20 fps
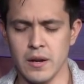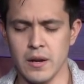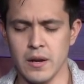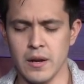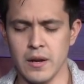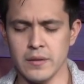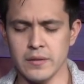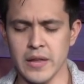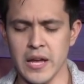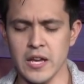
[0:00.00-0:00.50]

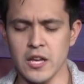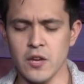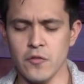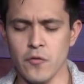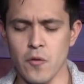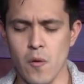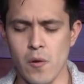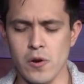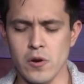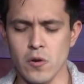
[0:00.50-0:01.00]
And thank you
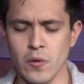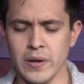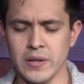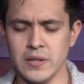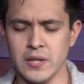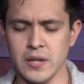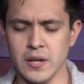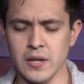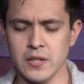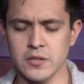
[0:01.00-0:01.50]
for
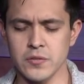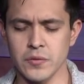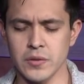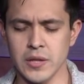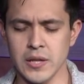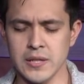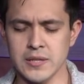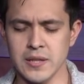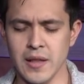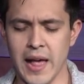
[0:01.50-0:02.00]
anointing us for
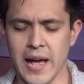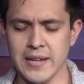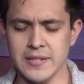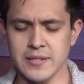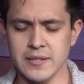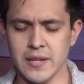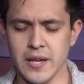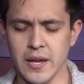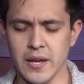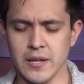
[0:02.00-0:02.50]
these
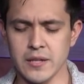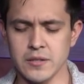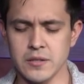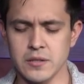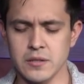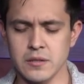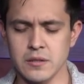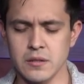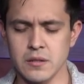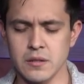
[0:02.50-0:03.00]
last days.